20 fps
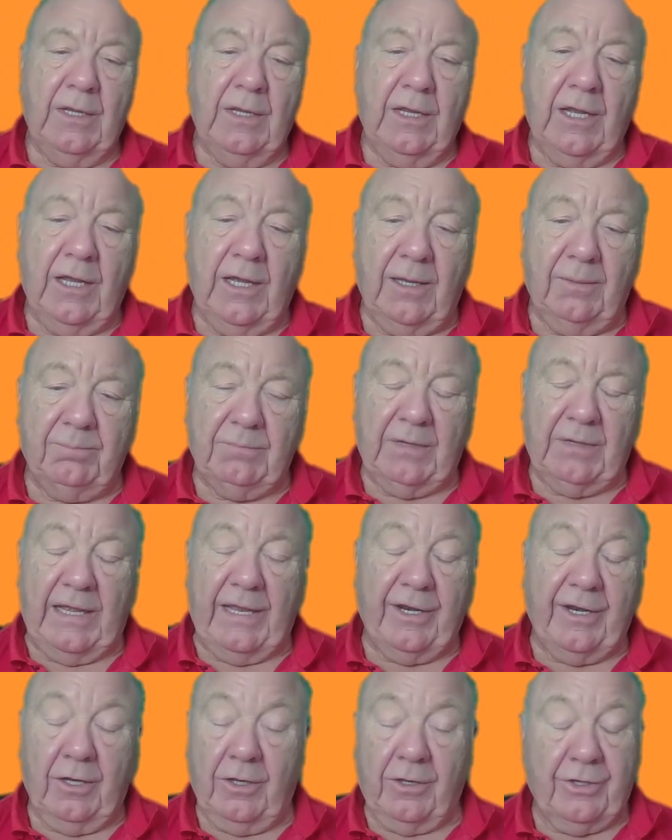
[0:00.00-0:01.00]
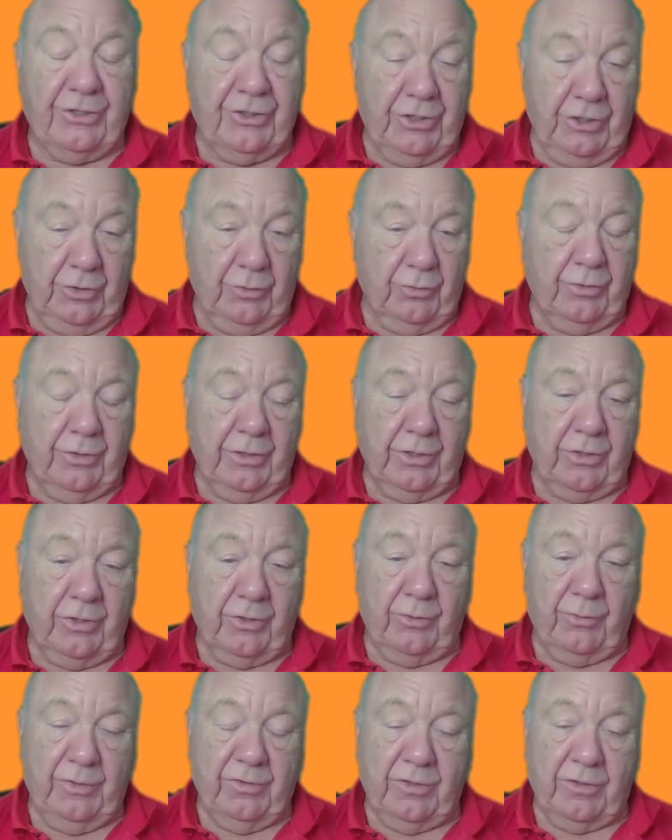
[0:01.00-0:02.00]
Um, and a lot of children are going to
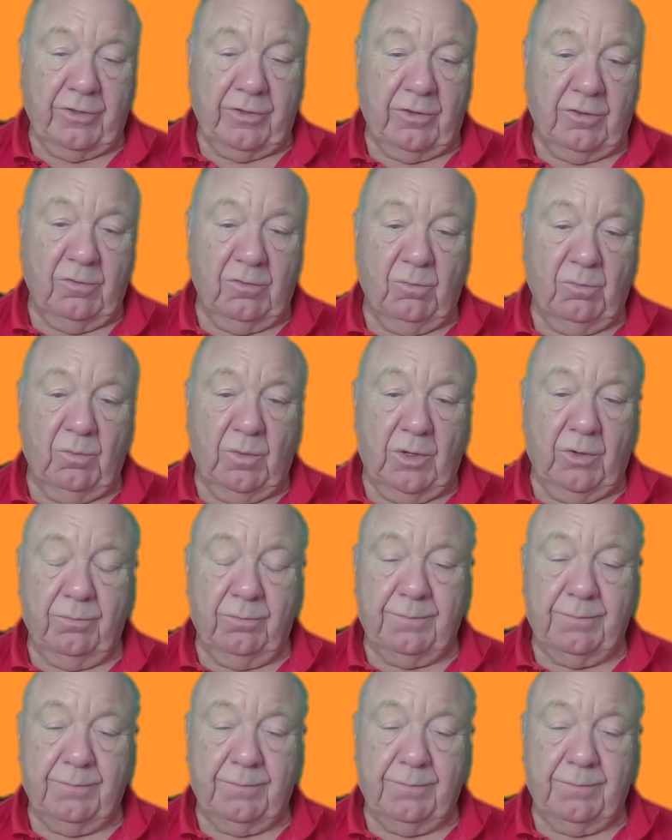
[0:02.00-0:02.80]
resist this as well.